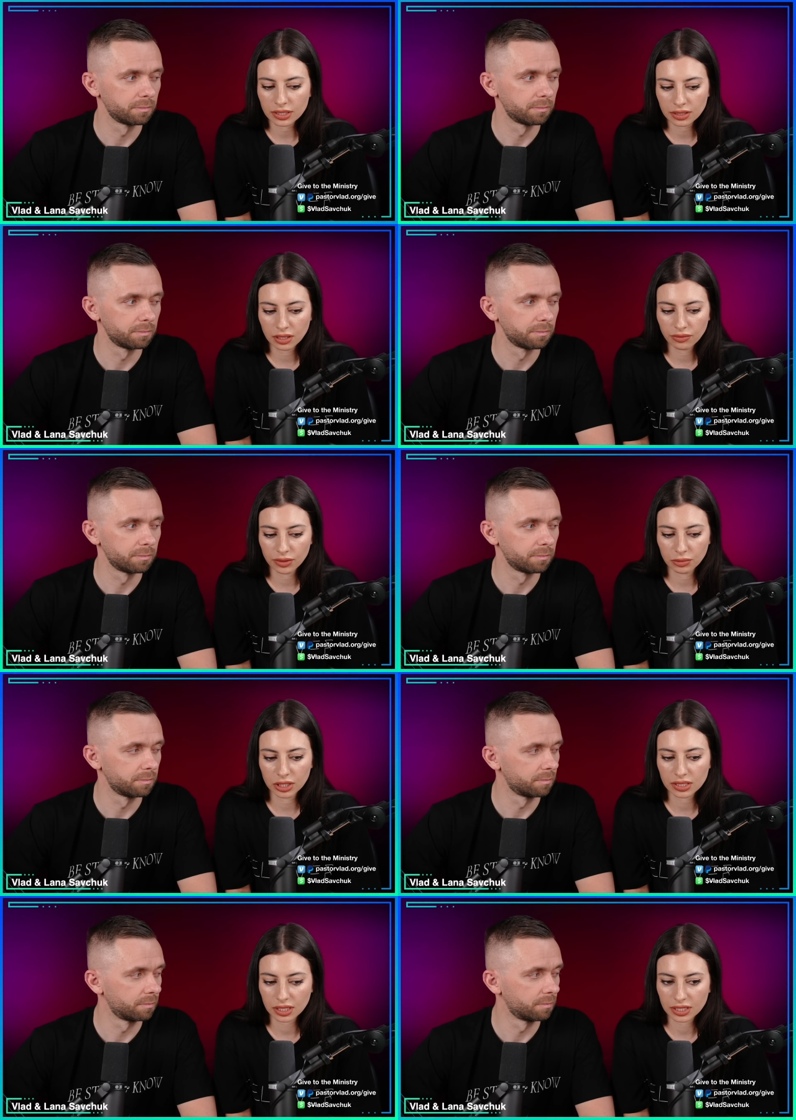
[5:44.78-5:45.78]
Speaker 1: giving me
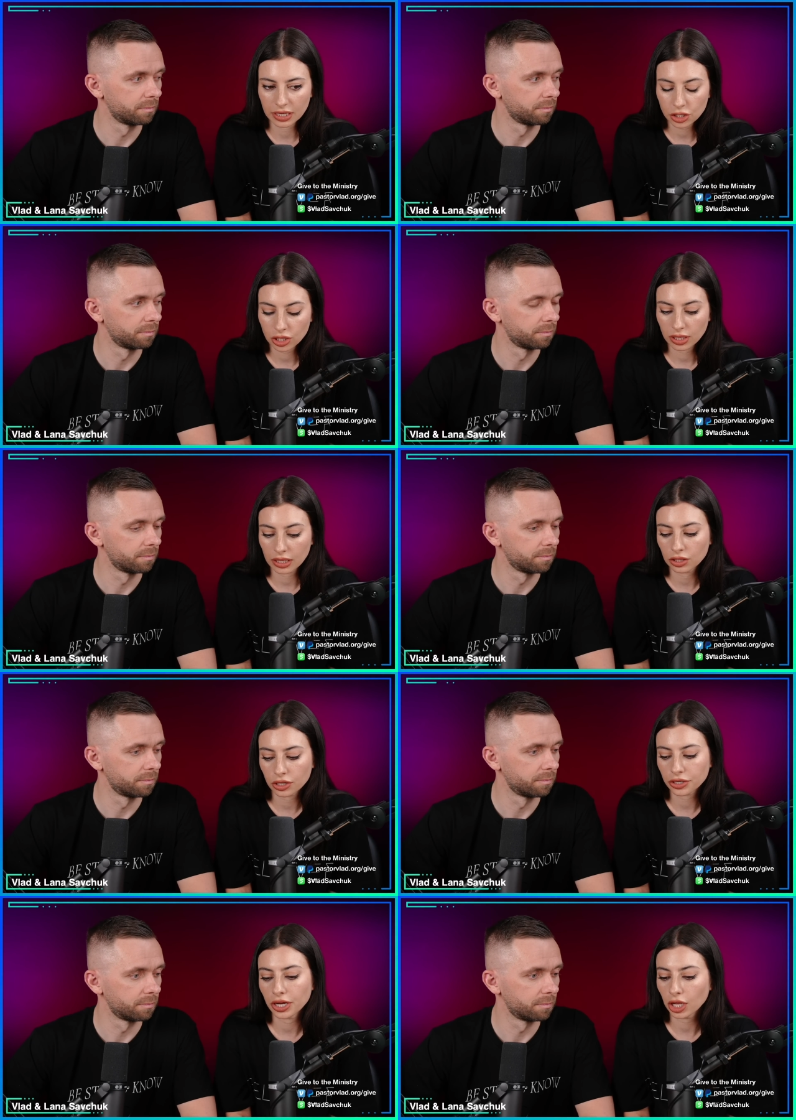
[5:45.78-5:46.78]
this attention and they're
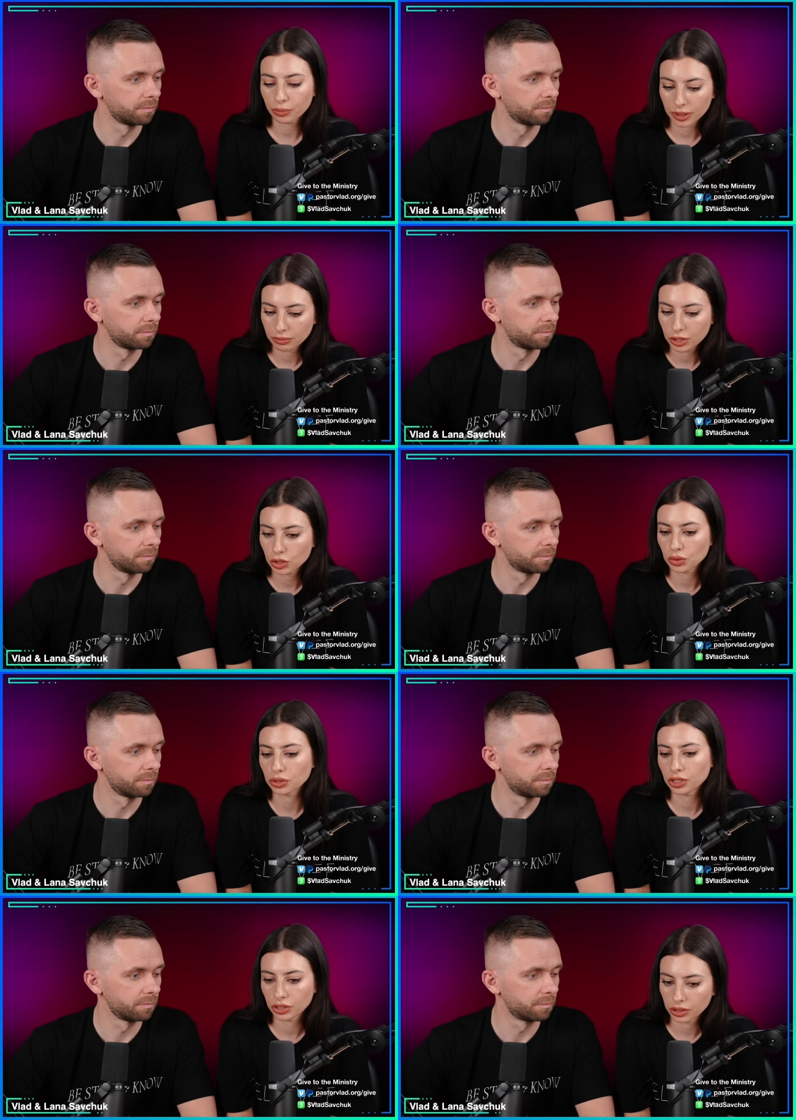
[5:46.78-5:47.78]
helping me to
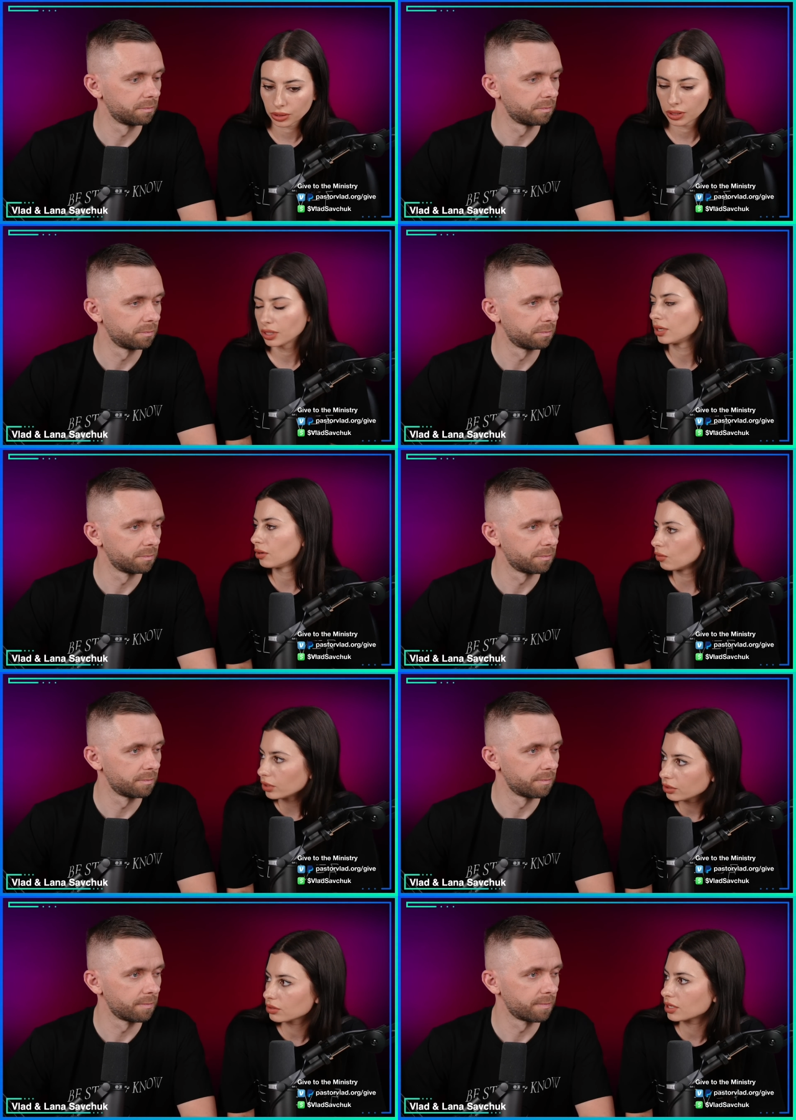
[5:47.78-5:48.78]
heal? What do
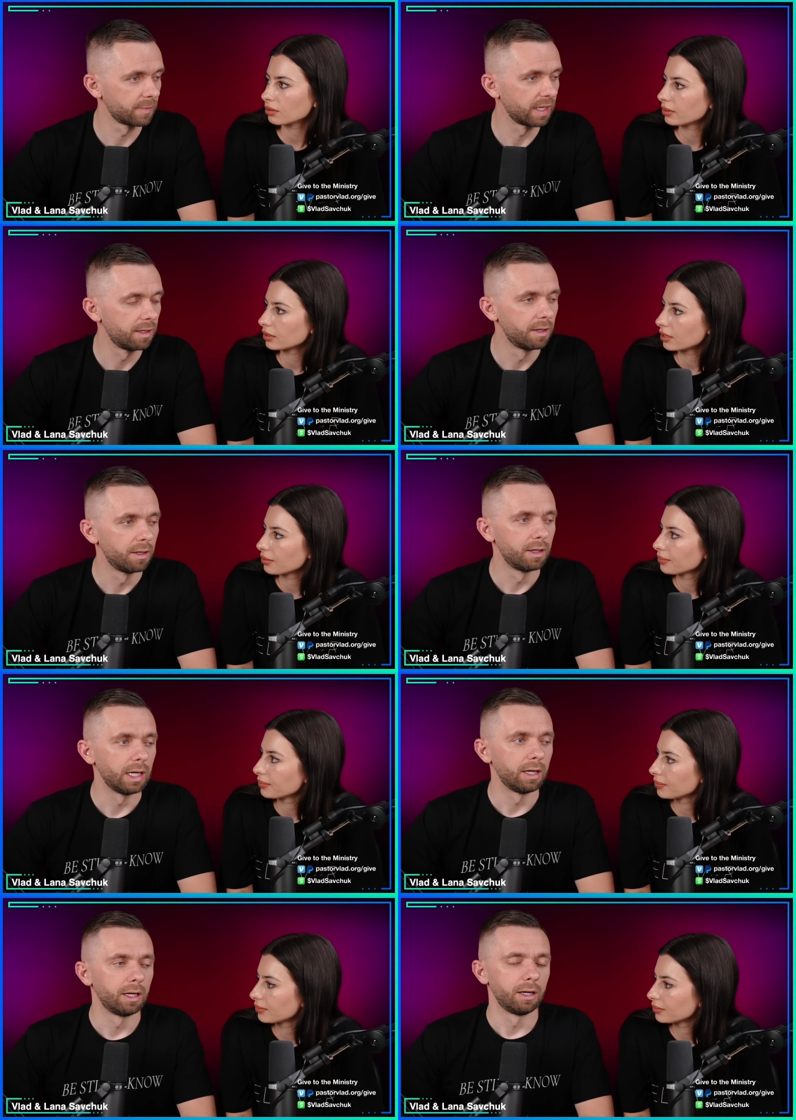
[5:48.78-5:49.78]
you say about that?
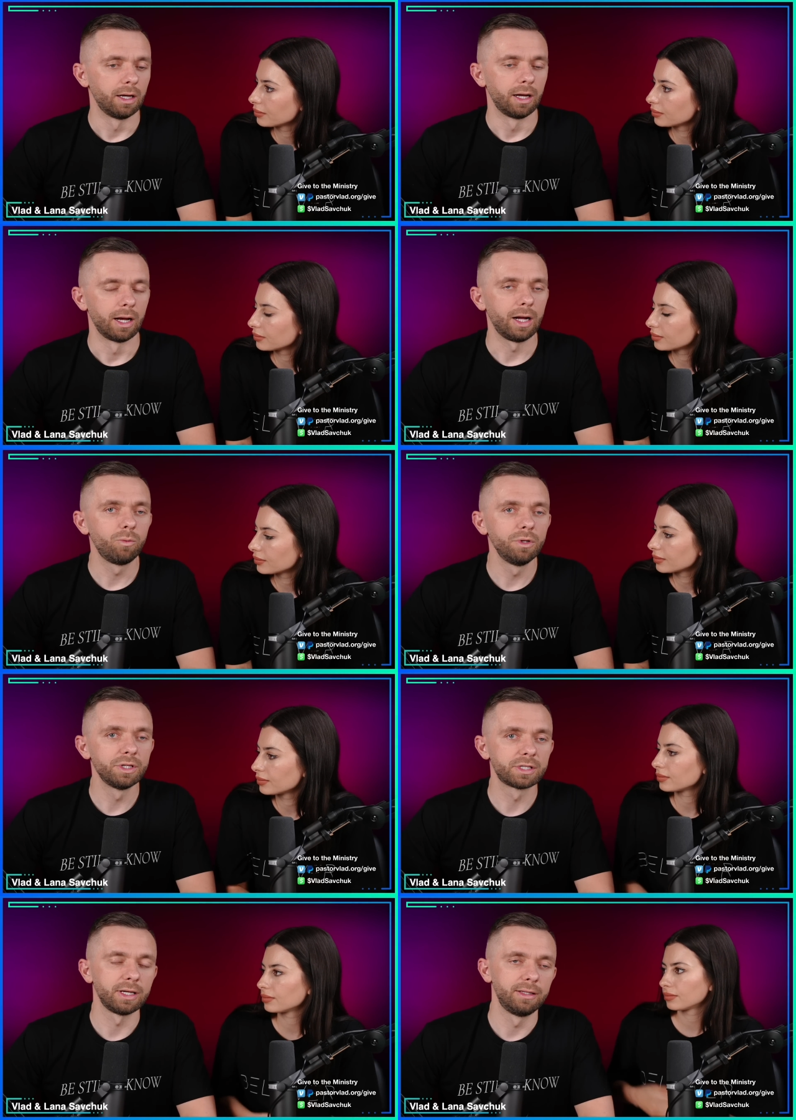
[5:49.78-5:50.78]
Speaker 2: I wouldn't
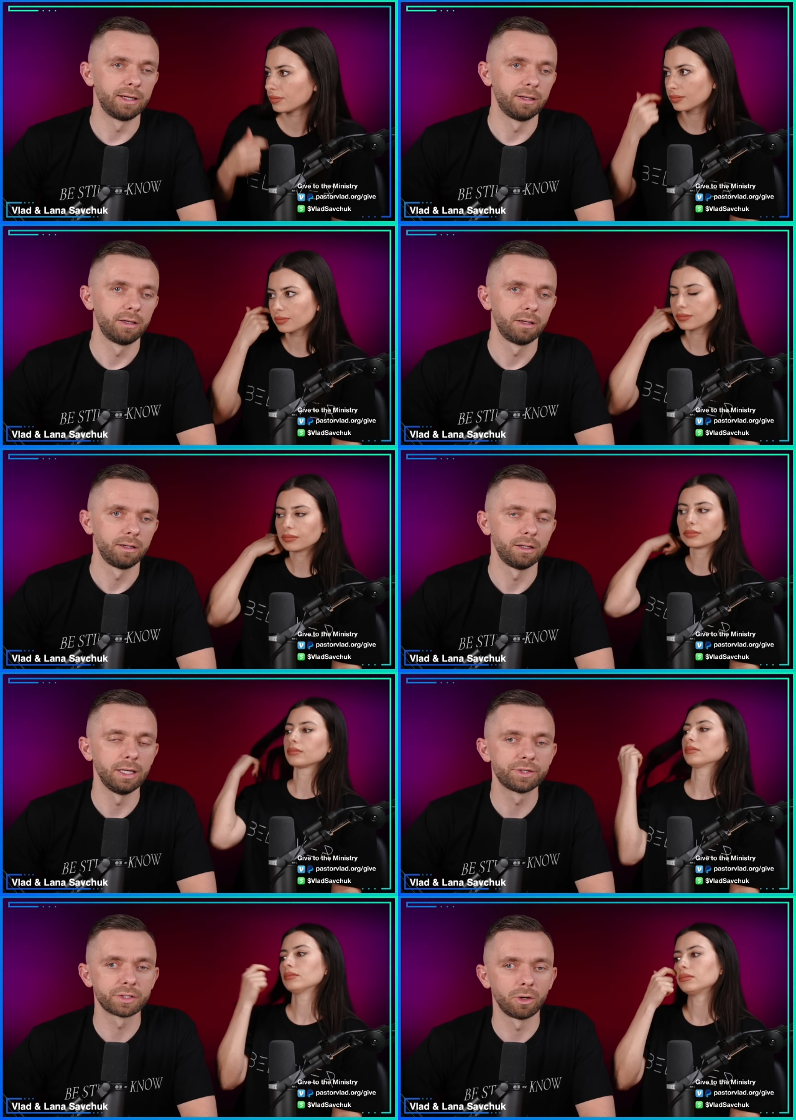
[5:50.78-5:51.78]
say that
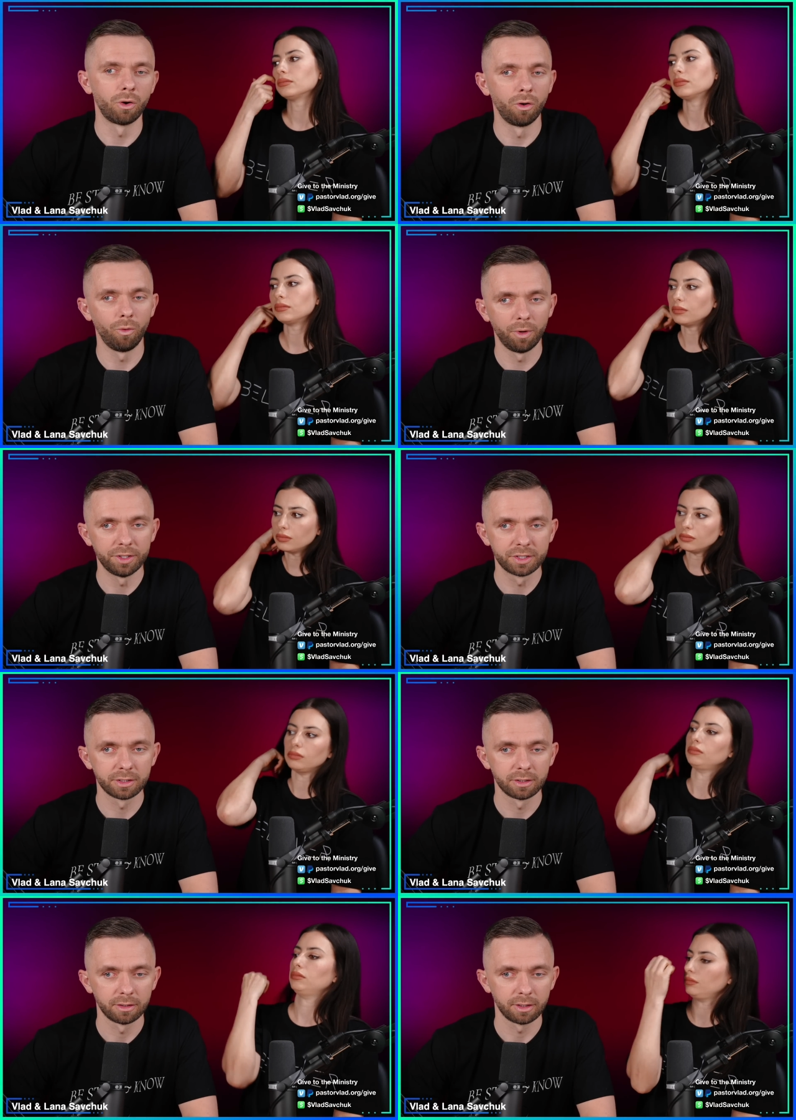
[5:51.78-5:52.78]
it's always
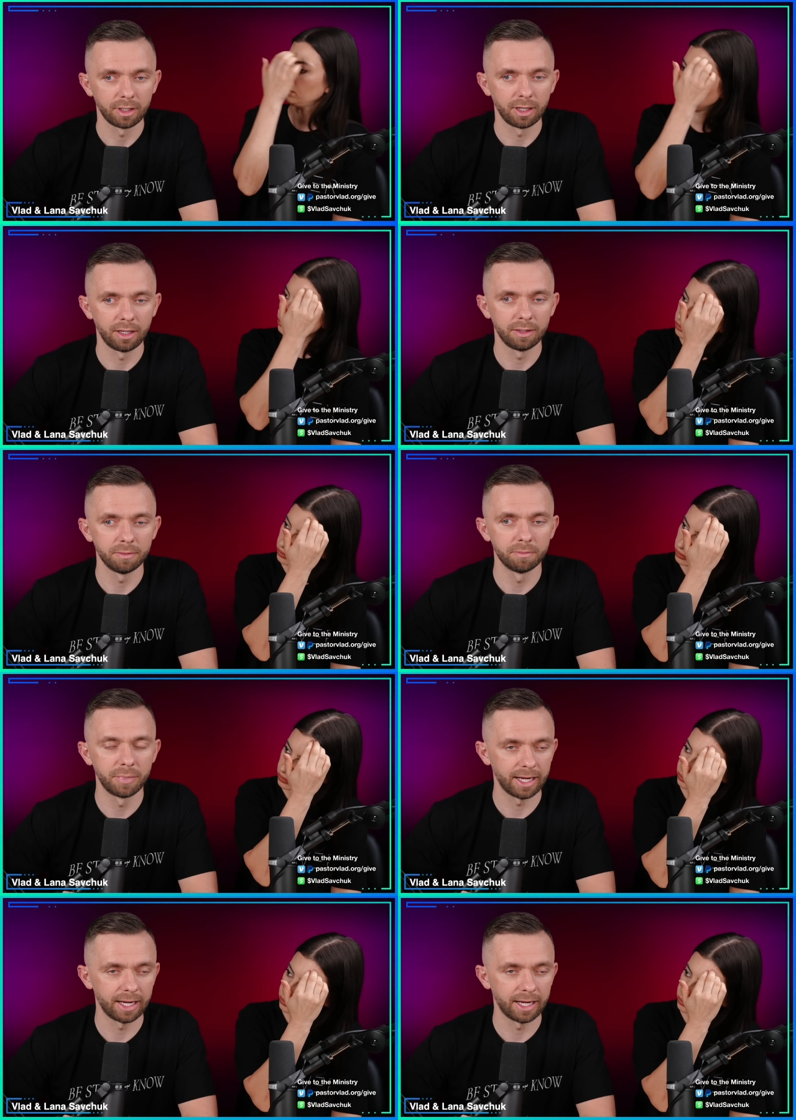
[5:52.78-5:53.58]
a bad